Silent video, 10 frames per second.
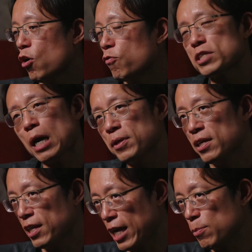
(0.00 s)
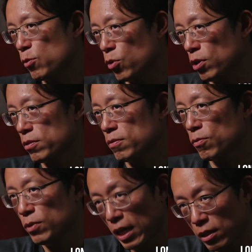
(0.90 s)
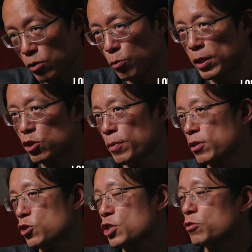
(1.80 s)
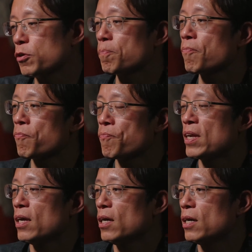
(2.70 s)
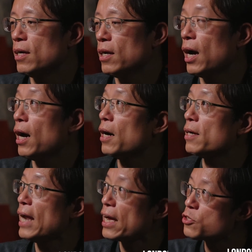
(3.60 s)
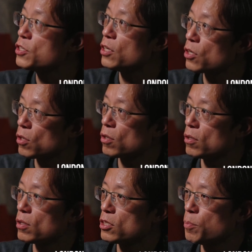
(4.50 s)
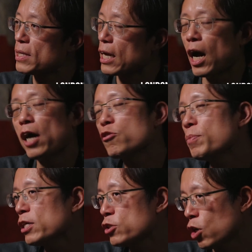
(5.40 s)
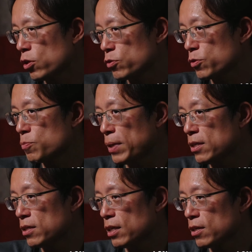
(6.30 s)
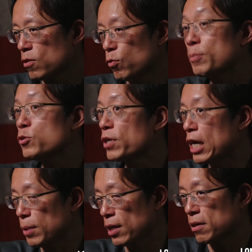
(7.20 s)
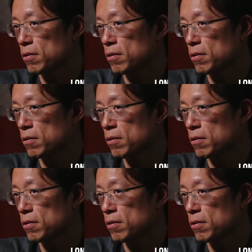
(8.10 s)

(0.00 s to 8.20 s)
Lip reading: of what's happening in the gaming world, with, like you mentioned about your children, last year, something like $100 billion was spent in Web2 gaming